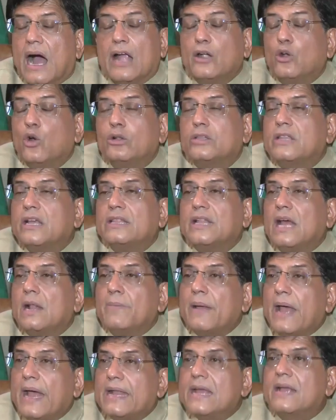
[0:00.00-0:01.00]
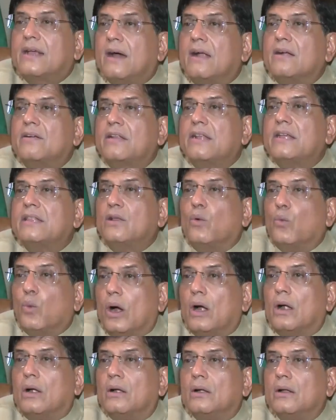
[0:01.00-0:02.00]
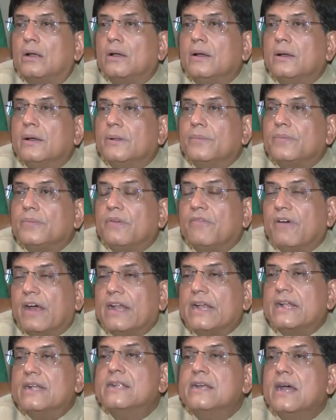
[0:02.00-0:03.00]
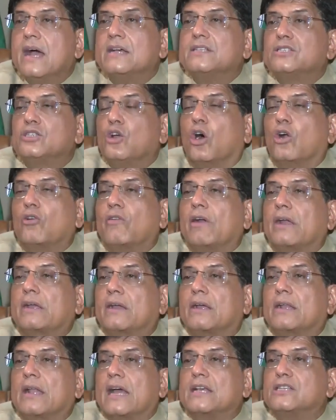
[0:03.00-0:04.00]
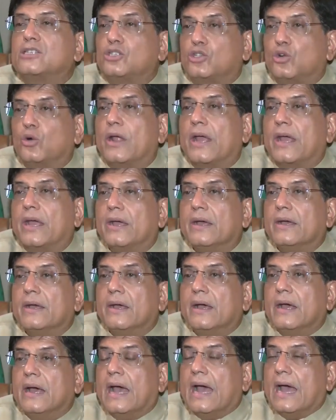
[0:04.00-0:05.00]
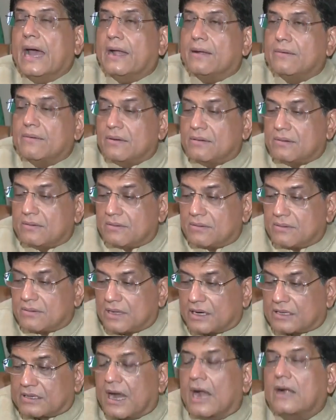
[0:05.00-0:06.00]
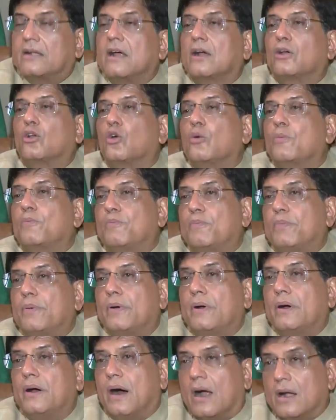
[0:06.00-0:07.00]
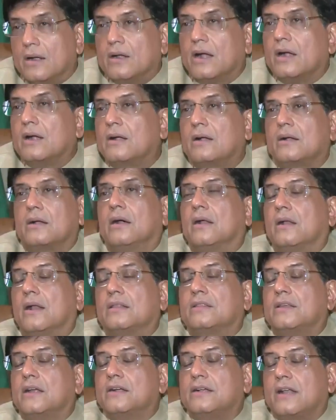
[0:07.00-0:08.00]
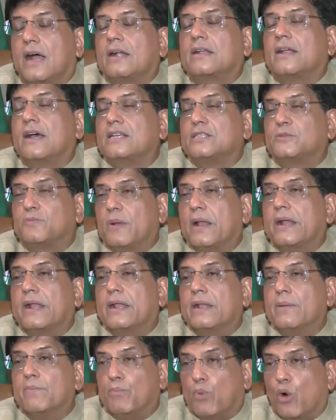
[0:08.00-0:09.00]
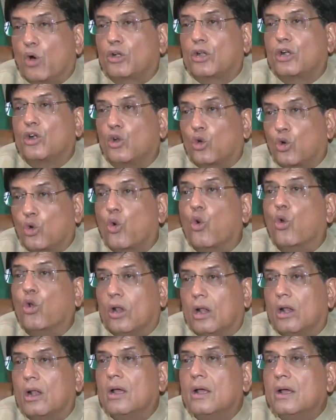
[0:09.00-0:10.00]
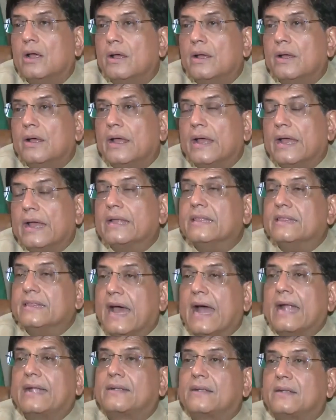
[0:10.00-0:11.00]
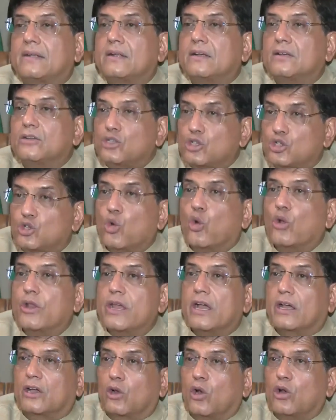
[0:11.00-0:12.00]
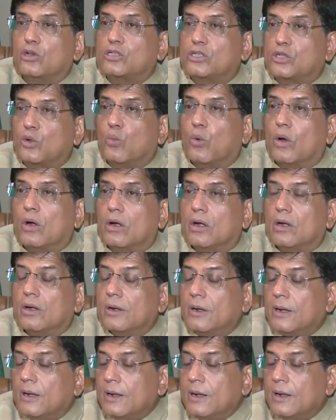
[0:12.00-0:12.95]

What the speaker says: I don't think there'll be any country in the world where India is not recognized today. And the Tata Group under Ratan Tata has played an important role in that story across the world.